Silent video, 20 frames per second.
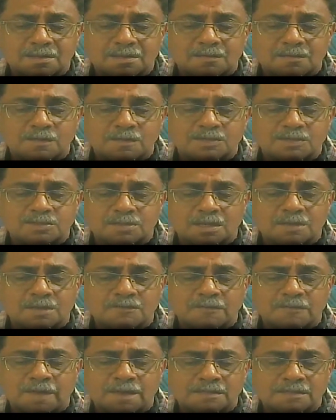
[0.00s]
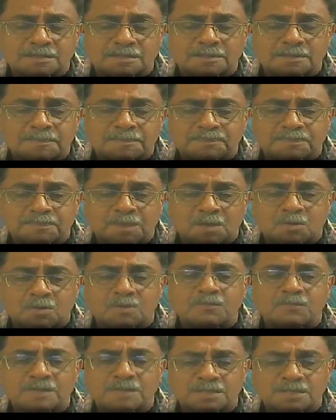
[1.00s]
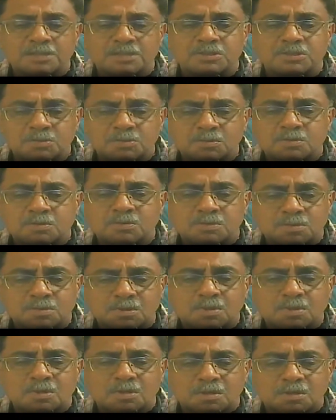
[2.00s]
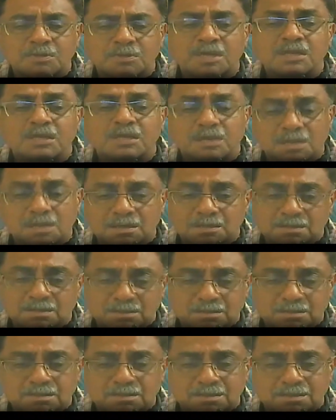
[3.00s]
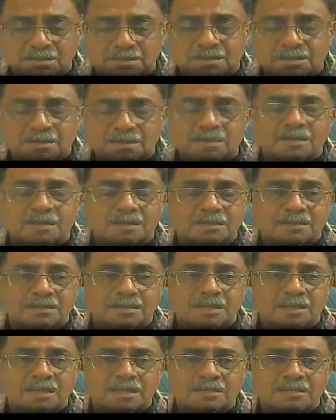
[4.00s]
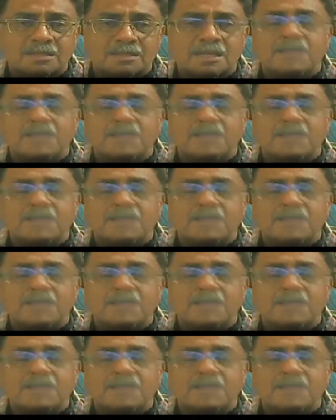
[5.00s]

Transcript: which in fact could fit into media. I think